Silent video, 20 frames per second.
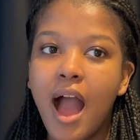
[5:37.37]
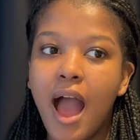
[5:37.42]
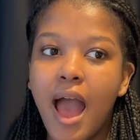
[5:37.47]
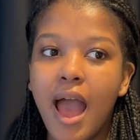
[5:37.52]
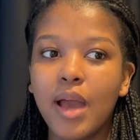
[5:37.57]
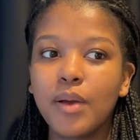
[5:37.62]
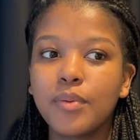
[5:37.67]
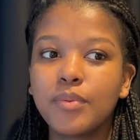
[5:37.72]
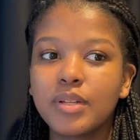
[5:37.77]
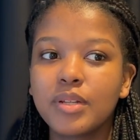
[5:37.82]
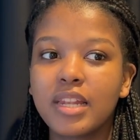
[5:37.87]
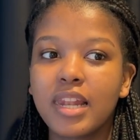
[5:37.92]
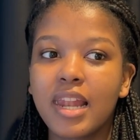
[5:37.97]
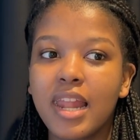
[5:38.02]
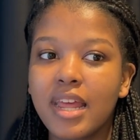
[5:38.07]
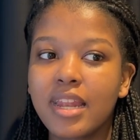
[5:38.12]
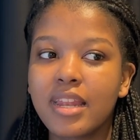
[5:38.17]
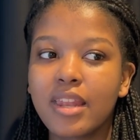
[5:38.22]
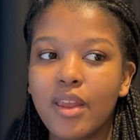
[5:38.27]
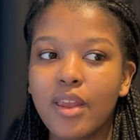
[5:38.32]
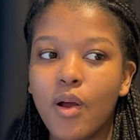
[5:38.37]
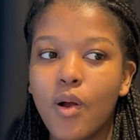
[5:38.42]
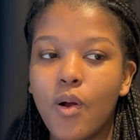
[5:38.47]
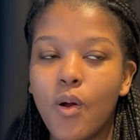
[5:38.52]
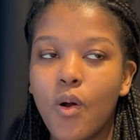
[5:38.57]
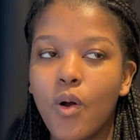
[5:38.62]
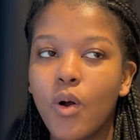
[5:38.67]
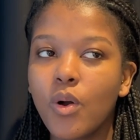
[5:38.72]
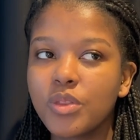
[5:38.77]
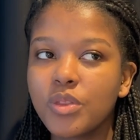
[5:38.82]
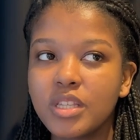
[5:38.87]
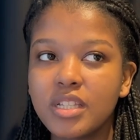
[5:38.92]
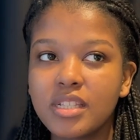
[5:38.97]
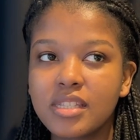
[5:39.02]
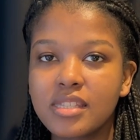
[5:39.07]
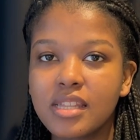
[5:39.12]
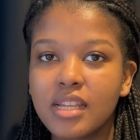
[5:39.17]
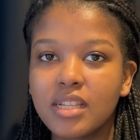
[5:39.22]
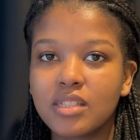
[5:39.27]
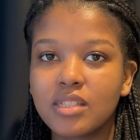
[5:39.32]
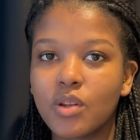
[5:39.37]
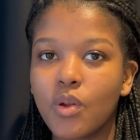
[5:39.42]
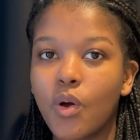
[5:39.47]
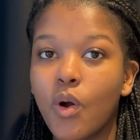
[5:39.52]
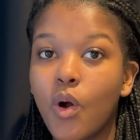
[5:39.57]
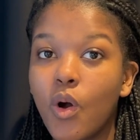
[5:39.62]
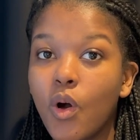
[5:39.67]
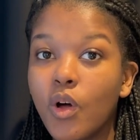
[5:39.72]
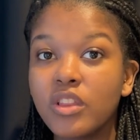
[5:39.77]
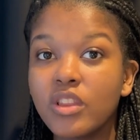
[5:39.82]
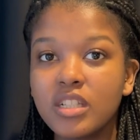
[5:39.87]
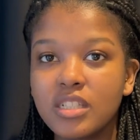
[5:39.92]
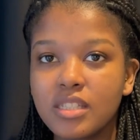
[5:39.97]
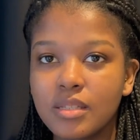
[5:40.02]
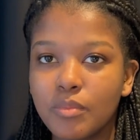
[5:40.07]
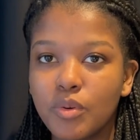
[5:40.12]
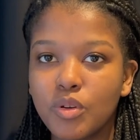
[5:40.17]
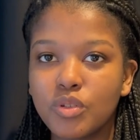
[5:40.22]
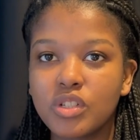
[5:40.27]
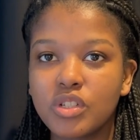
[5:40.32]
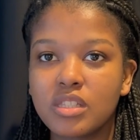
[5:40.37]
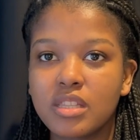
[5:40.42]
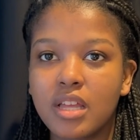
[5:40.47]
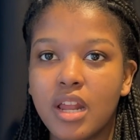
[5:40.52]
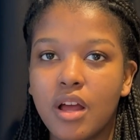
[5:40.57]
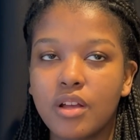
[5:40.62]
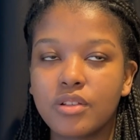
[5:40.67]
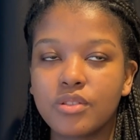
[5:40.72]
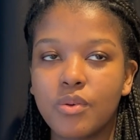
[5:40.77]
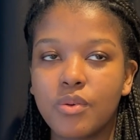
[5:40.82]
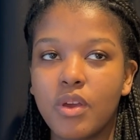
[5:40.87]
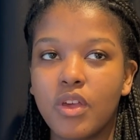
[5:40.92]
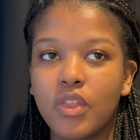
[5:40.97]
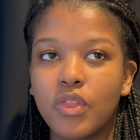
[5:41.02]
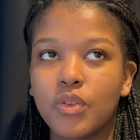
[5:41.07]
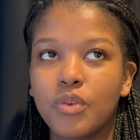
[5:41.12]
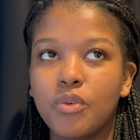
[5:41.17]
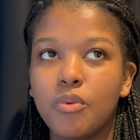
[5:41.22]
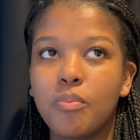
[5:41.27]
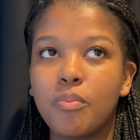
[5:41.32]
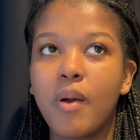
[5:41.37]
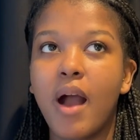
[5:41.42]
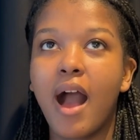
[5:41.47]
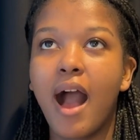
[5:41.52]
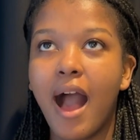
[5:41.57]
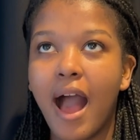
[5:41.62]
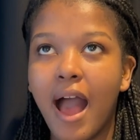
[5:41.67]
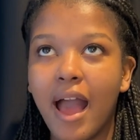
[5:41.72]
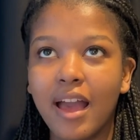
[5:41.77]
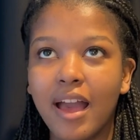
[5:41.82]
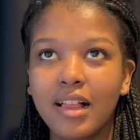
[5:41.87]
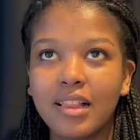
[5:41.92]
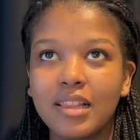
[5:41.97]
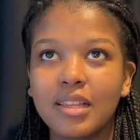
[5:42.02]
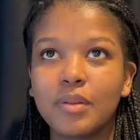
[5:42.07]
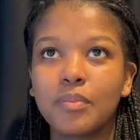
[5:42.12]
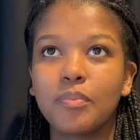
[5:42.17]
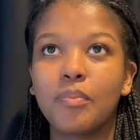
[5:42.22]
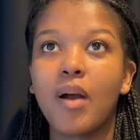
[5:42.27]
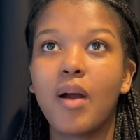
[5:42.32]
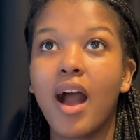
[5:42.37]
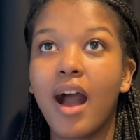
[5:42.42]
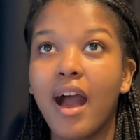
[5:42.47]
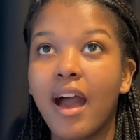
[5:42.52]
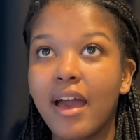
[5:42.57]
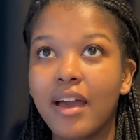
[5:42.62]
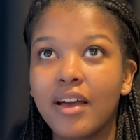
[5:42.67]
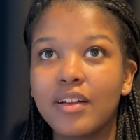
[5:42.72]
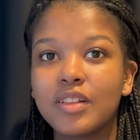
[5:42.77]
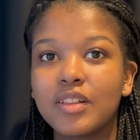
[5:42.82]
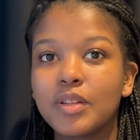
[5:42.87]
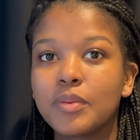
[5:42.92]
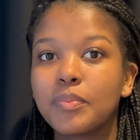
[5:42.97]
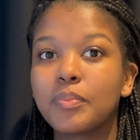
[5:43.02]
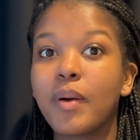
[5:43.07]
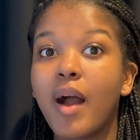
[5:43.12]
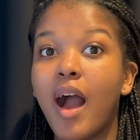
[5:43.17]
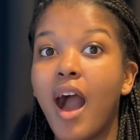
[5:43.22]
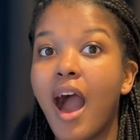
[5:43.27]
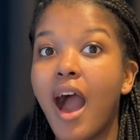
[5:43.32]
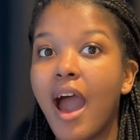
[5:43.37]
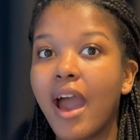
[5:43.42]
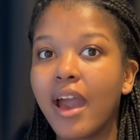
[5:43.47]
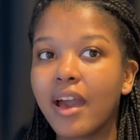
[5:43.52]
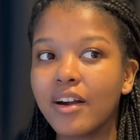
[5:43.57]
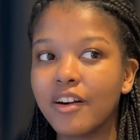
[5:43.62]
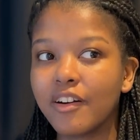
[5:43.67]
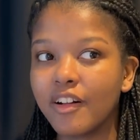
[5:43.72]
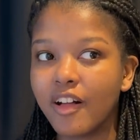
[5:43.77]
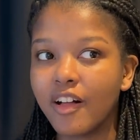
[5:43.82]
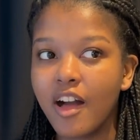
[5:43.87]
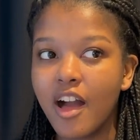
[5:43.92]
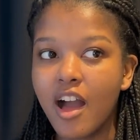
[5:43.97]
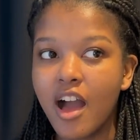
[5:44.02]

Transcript: I would let all these things and all these emotions that I was going through pile and pile and pile